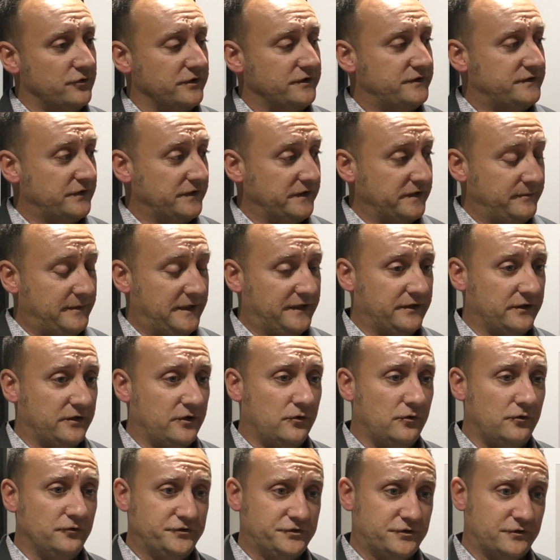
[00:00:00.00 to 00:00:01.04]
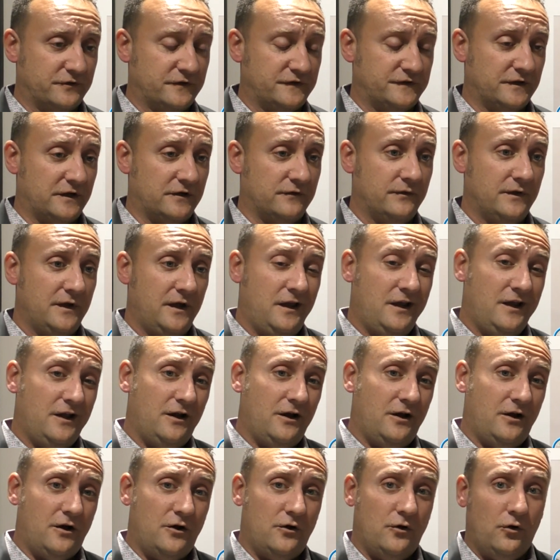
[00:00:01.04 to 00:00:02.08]
or tell you about the culture and stuff.
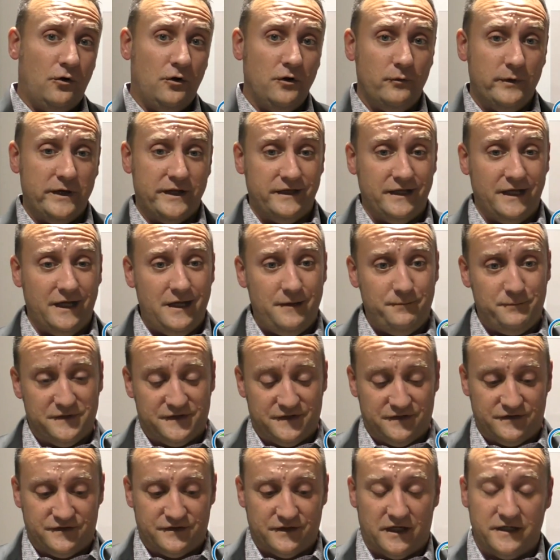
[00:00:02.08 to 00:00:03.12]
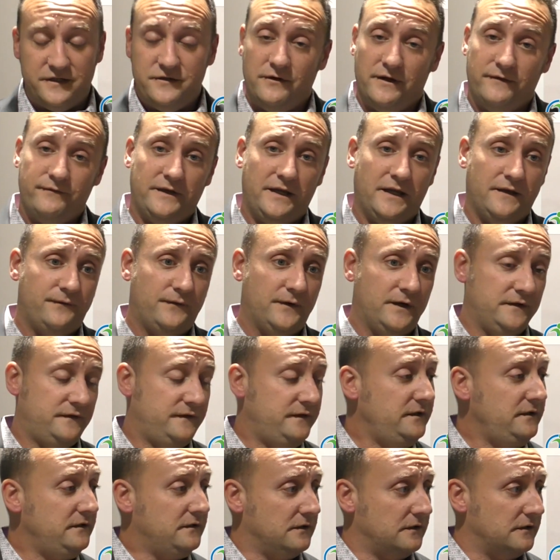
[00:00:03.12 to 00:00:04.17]
All the way on the opposite side, you have the
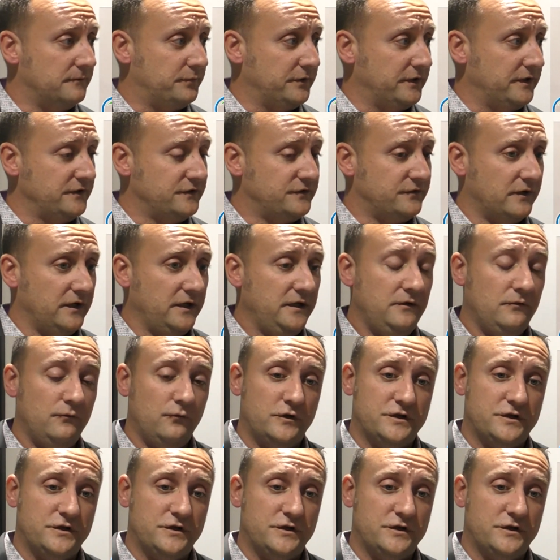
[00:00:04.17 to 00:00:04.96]
FIT companies, right?